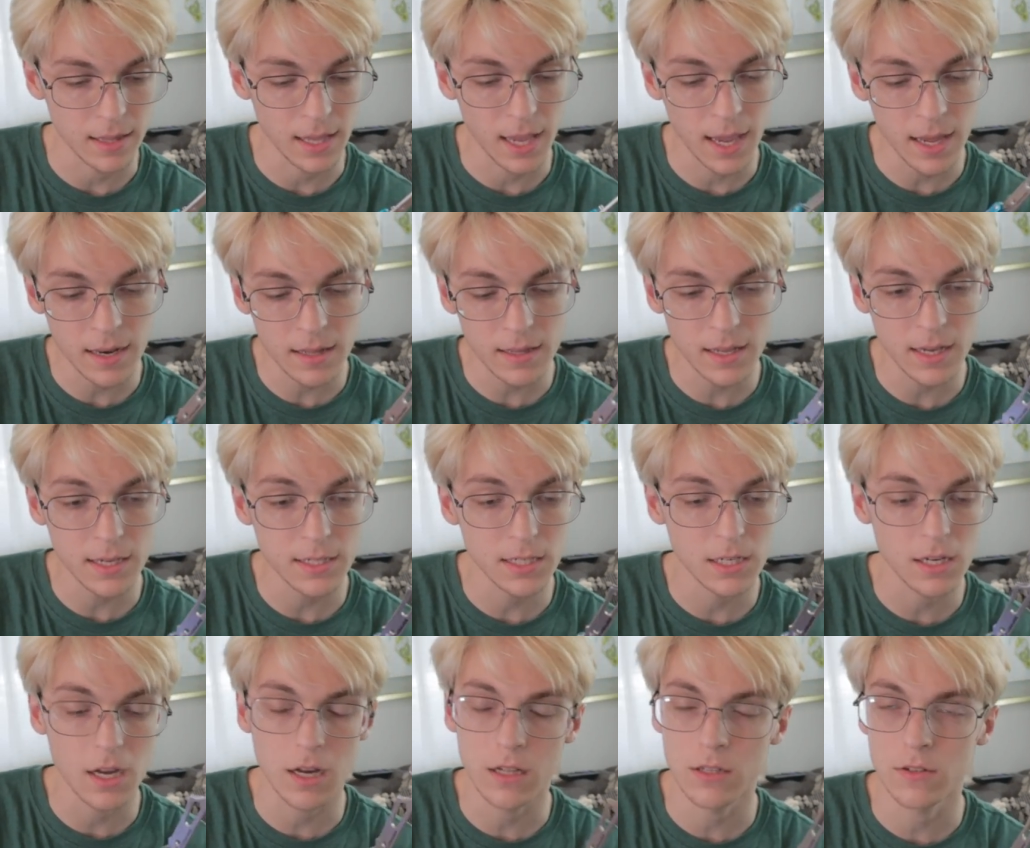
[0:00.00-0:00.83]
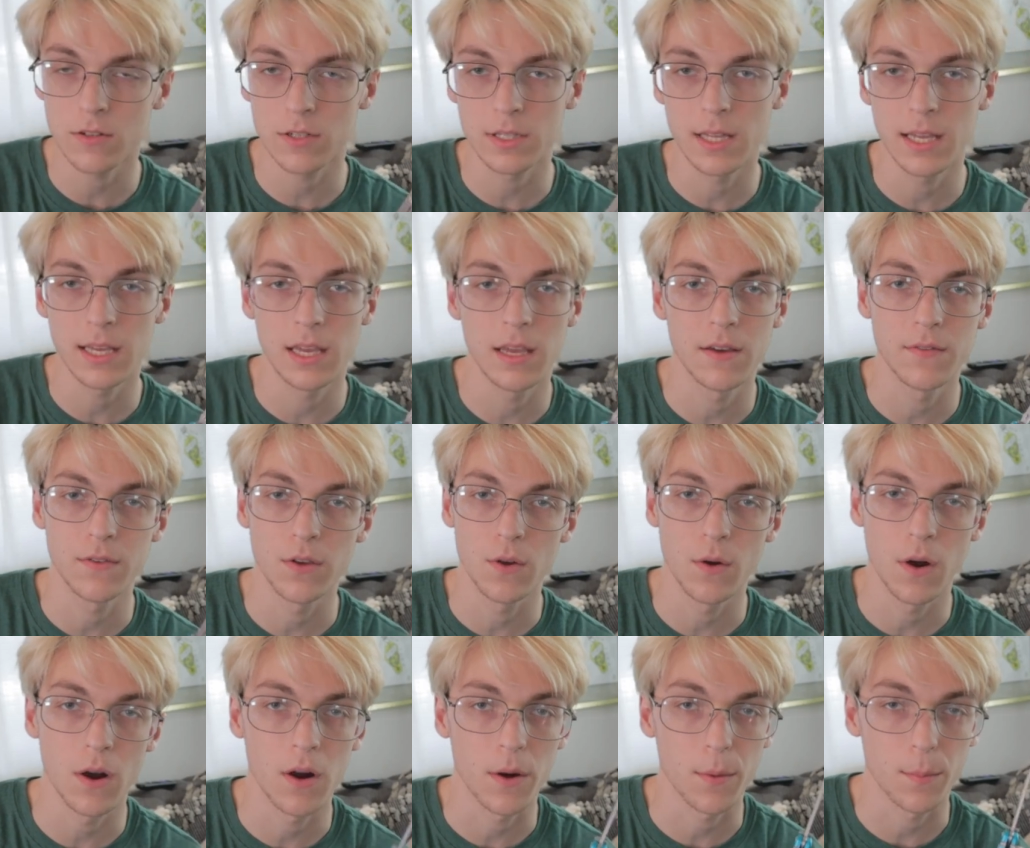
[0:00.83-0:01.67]
The anodizing colors they give
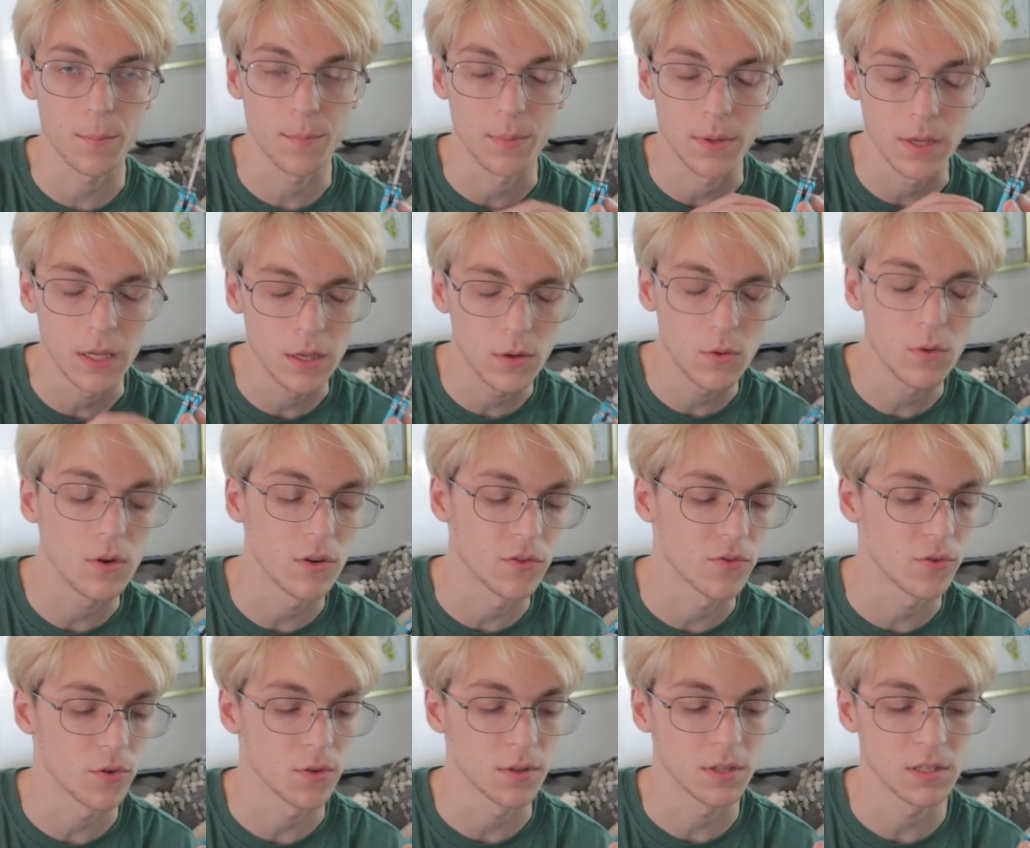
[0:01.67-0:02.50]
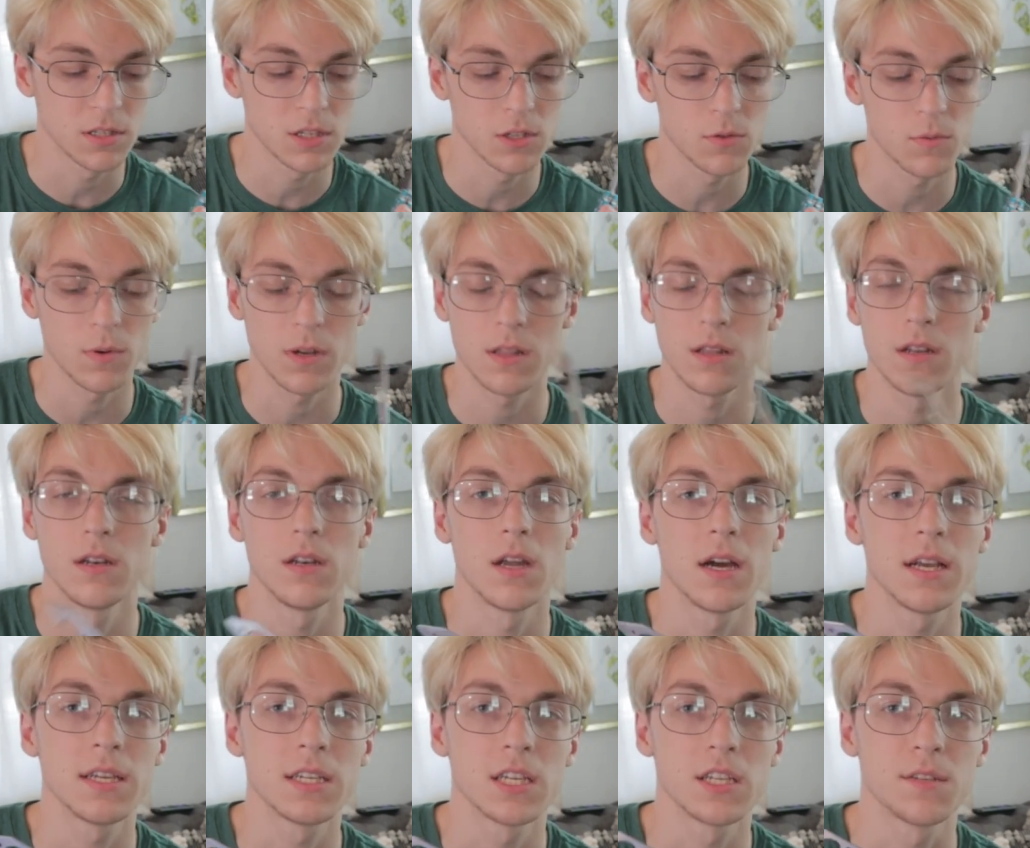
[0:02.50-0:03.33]
you are beautiful. This is one of the
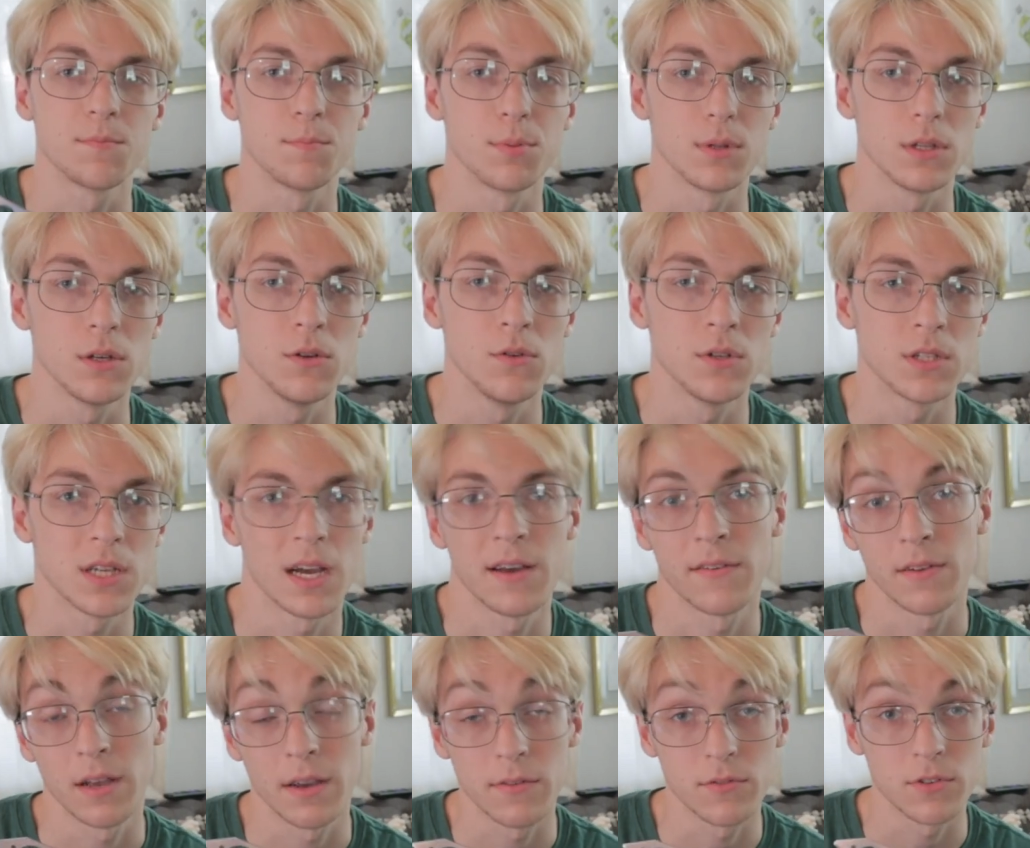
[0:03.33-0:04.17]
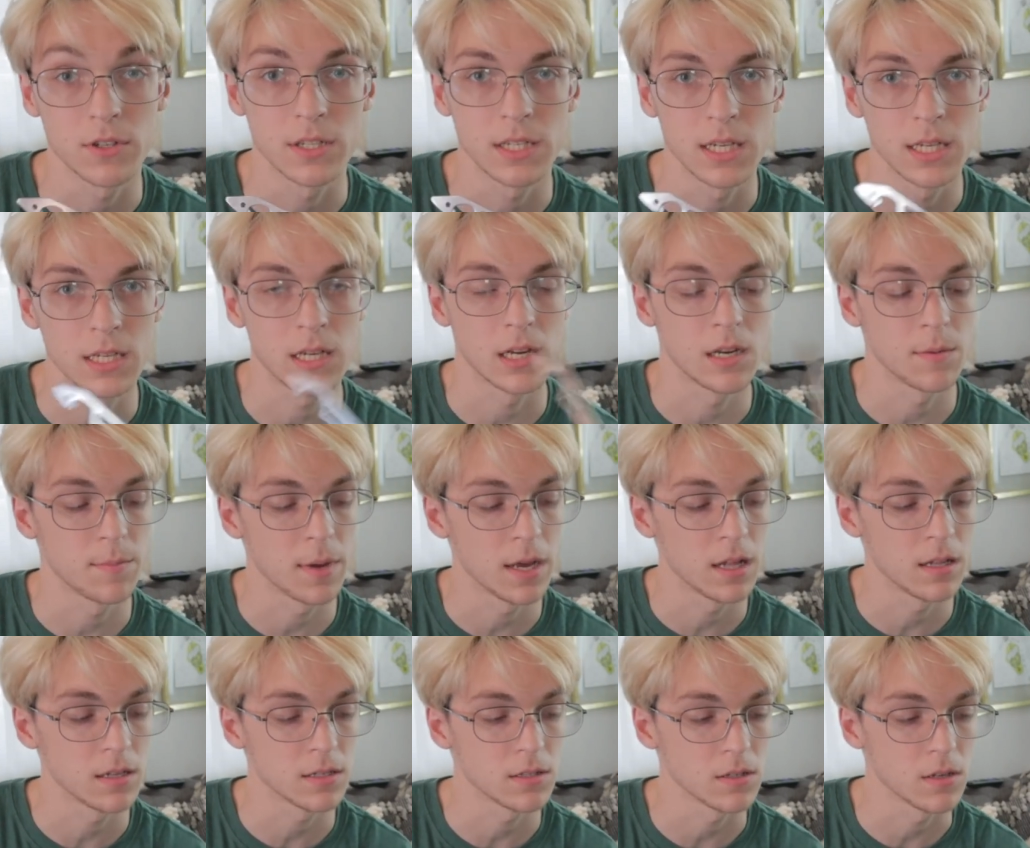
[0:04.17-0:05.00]
nicest blues I've ever seen on a
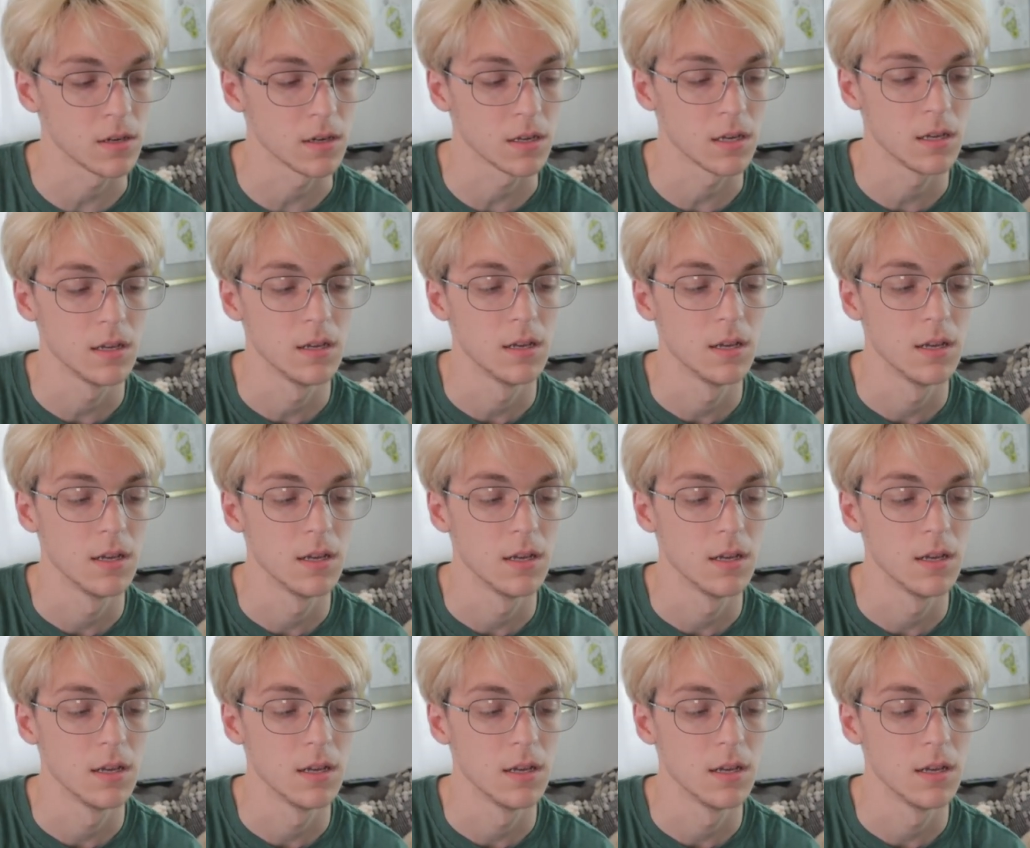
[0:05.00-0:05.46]
Balisong.